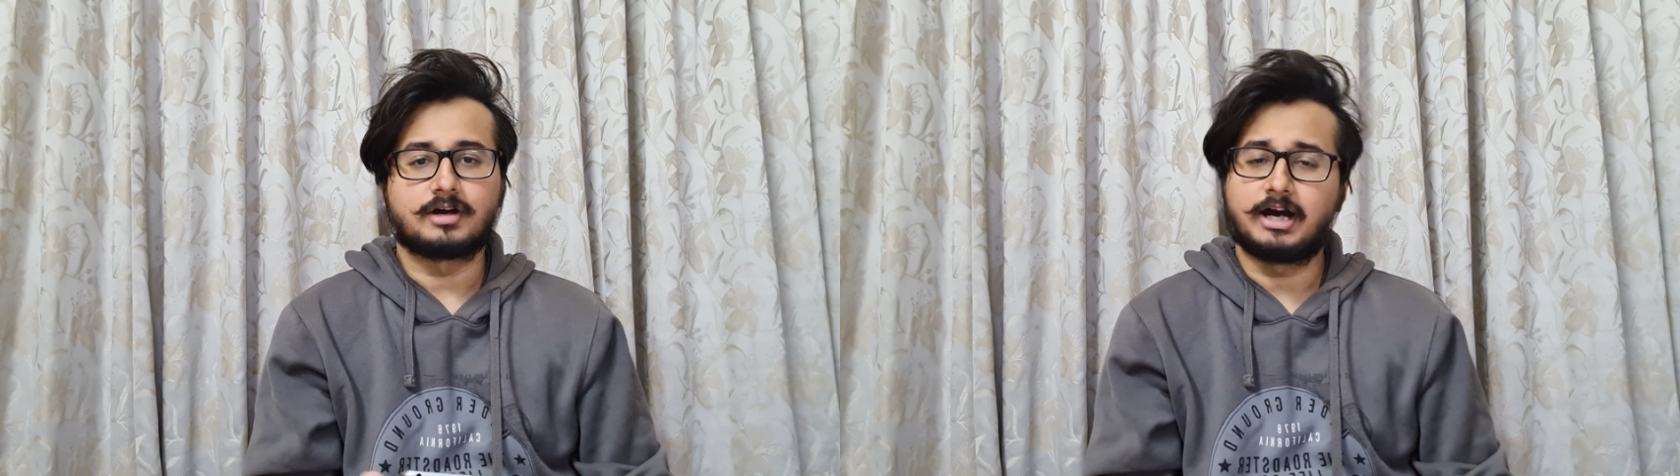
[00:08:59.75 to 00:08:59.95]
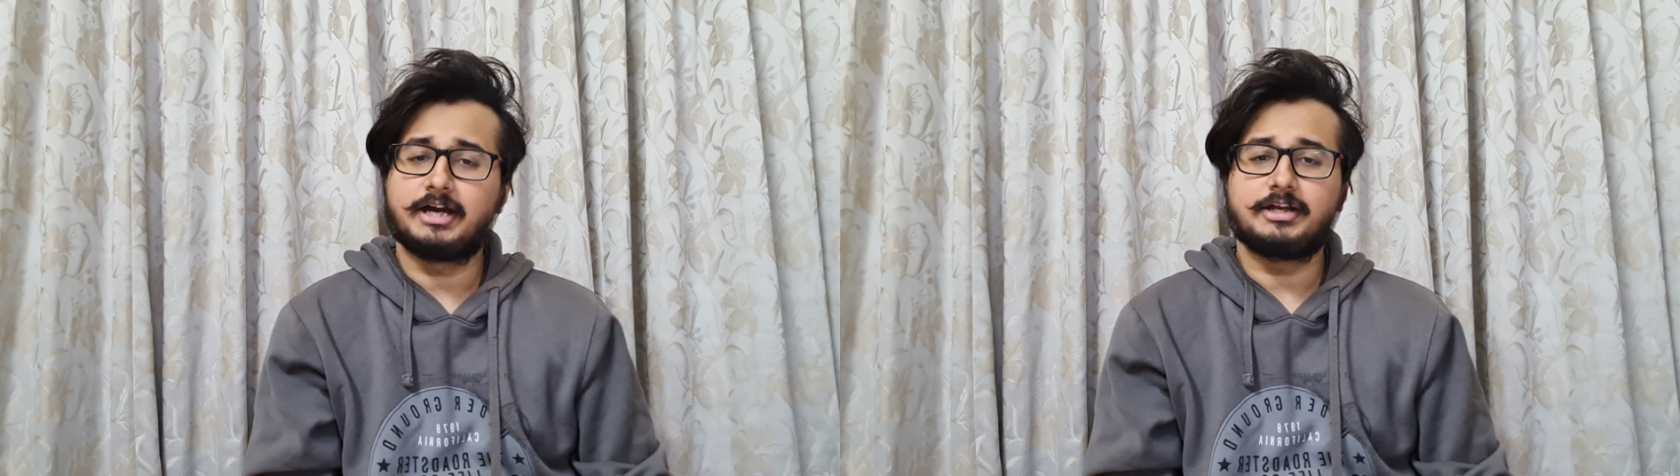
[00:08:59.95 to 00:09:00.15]

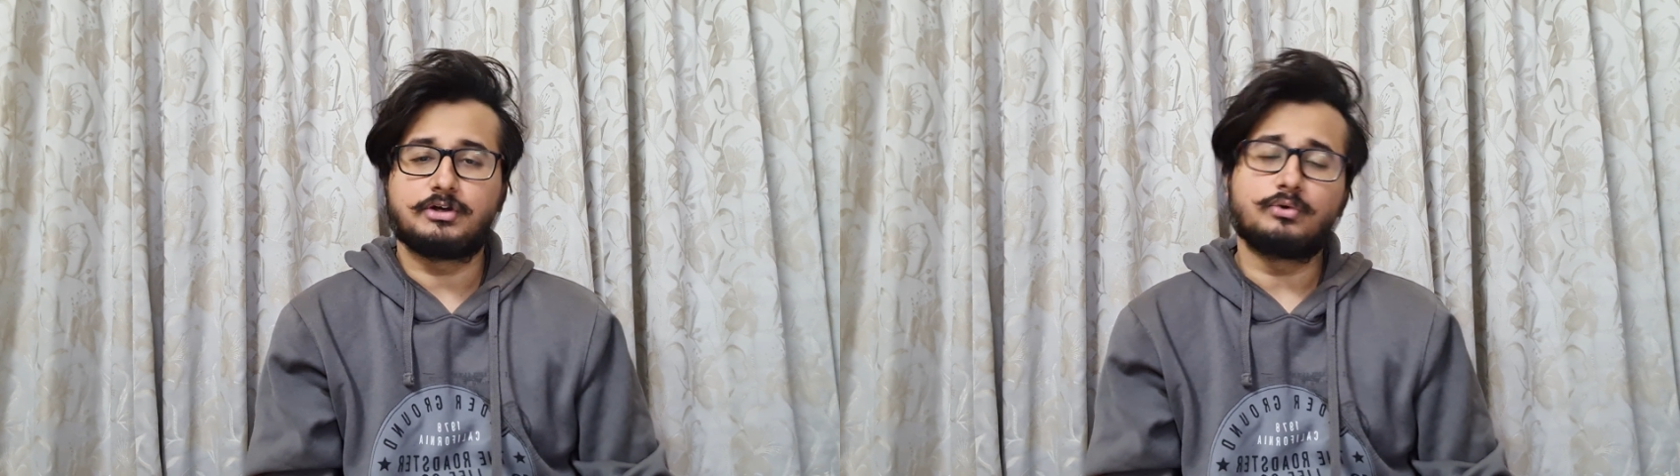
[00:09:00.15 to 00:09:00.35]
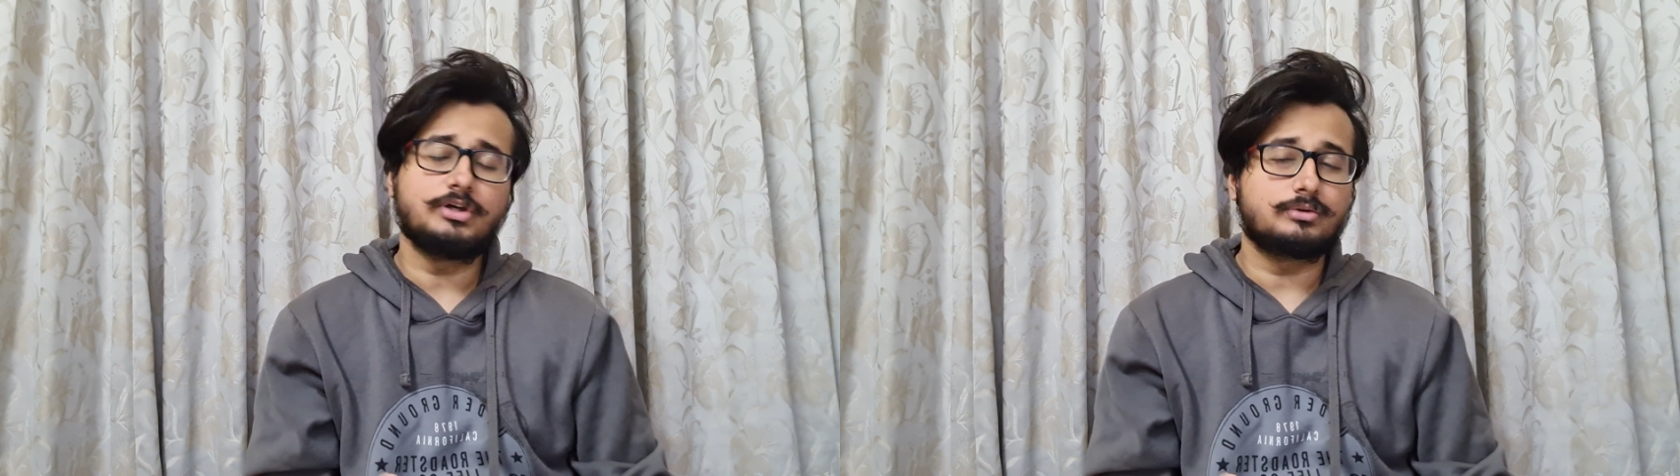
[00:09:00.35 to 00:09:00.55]
I
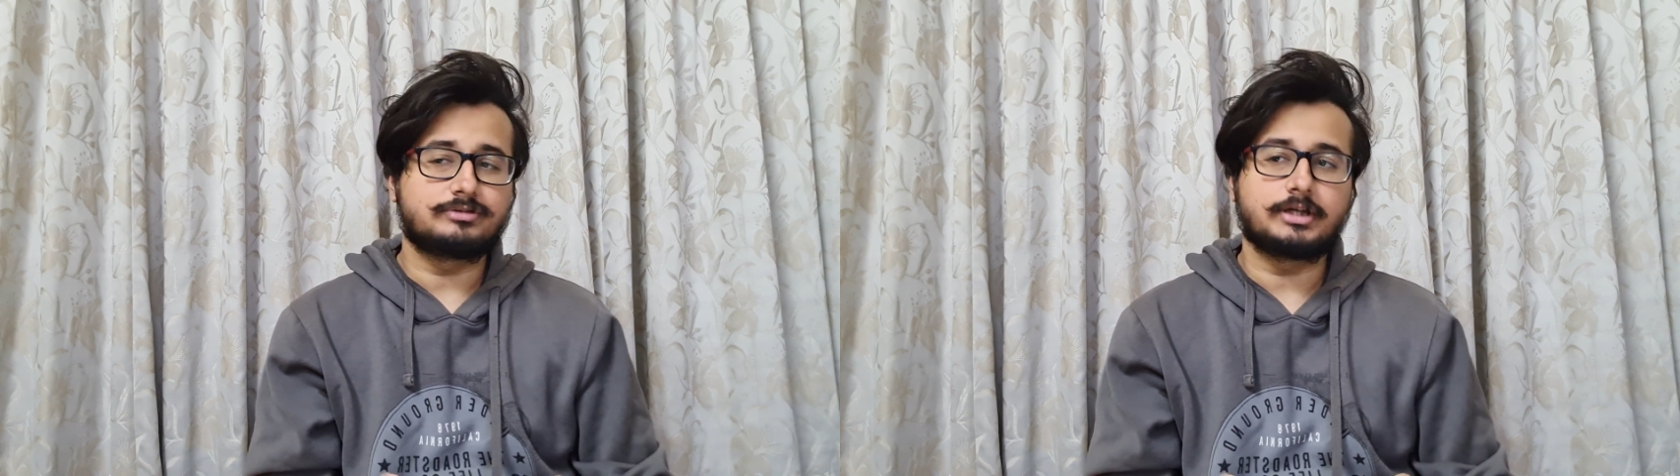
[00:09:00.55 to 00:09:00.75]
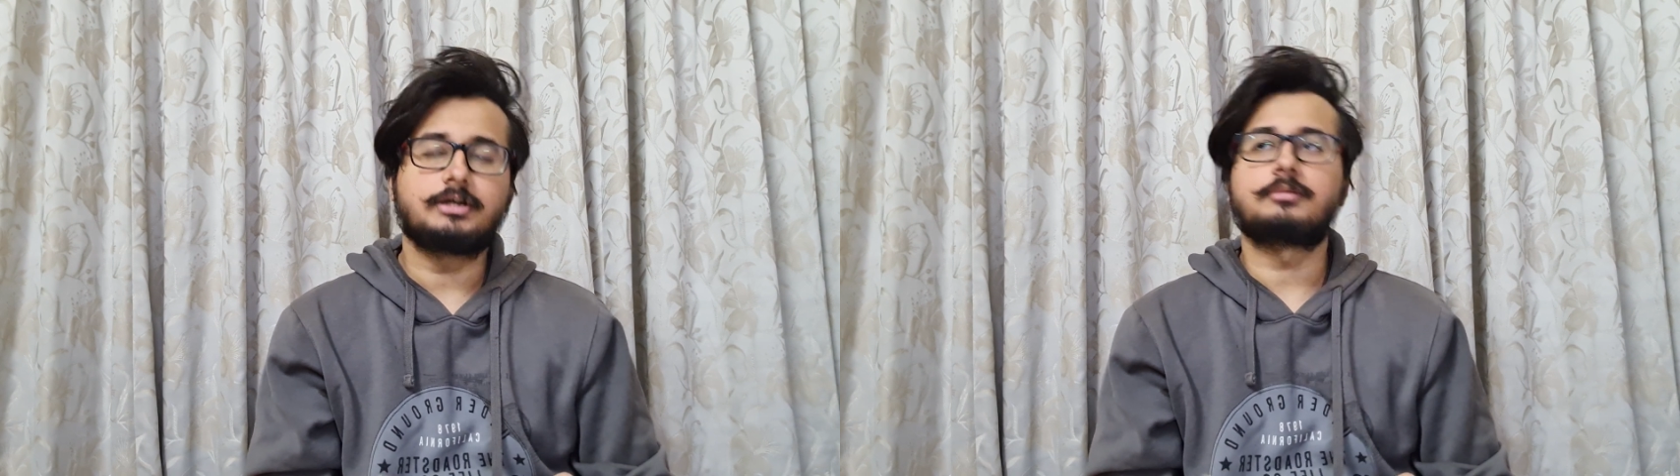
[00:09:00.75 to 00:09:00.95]
do use
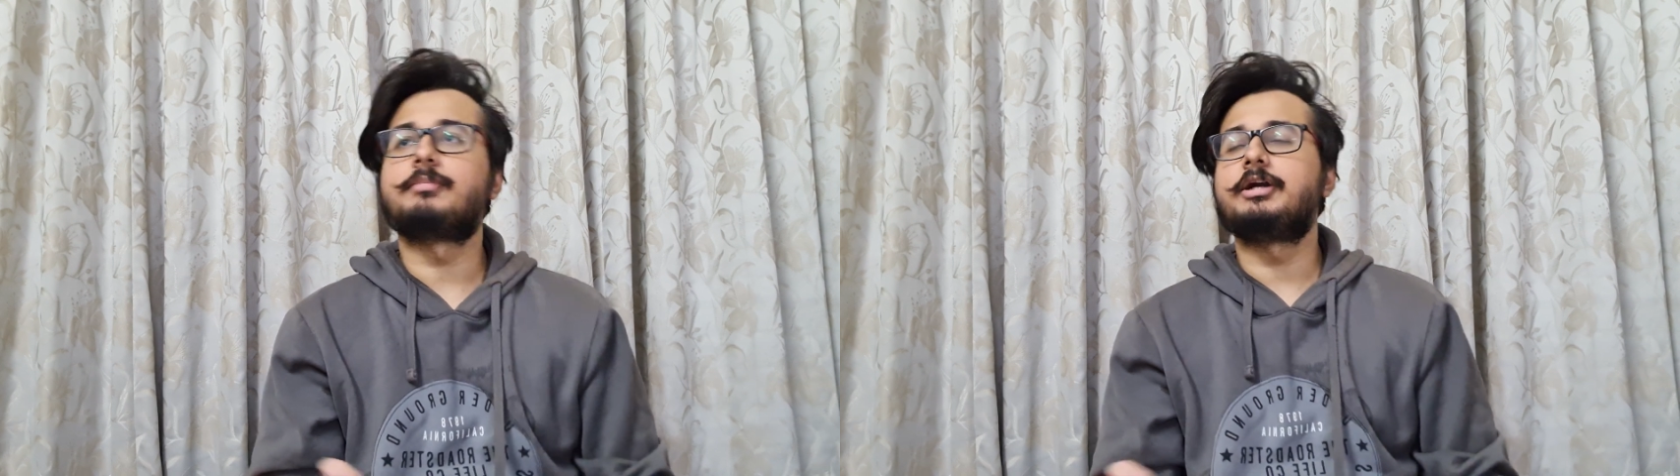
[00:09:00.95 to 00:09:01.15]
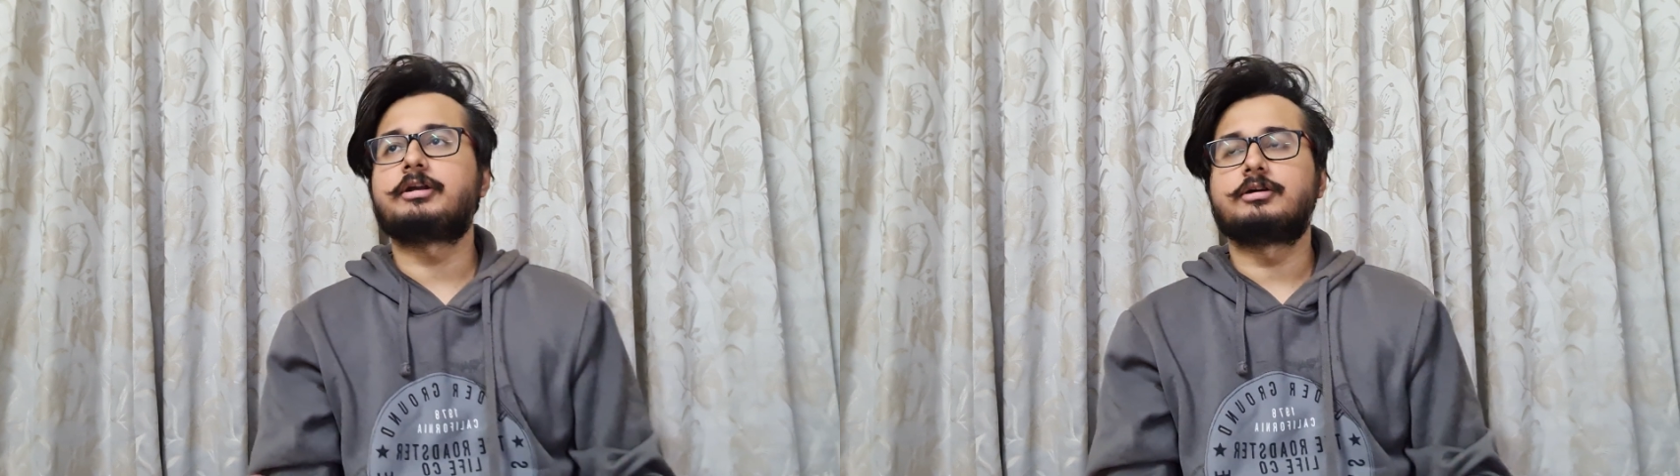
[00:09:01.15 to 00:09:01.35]
it,
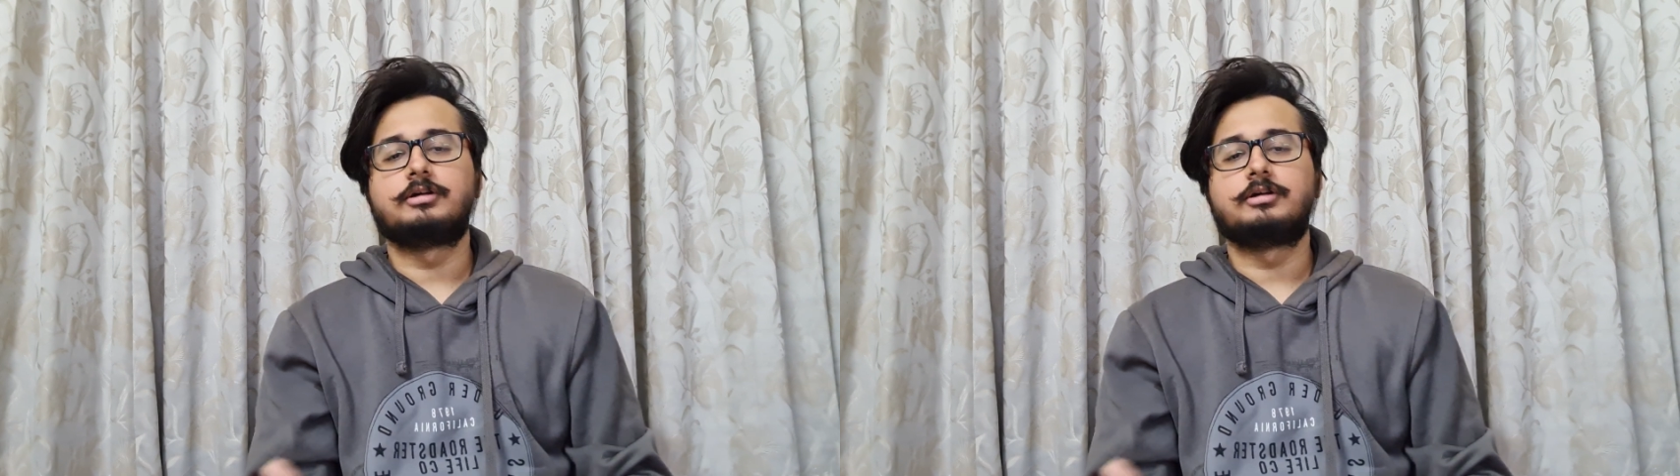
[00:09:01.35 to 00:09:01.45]
but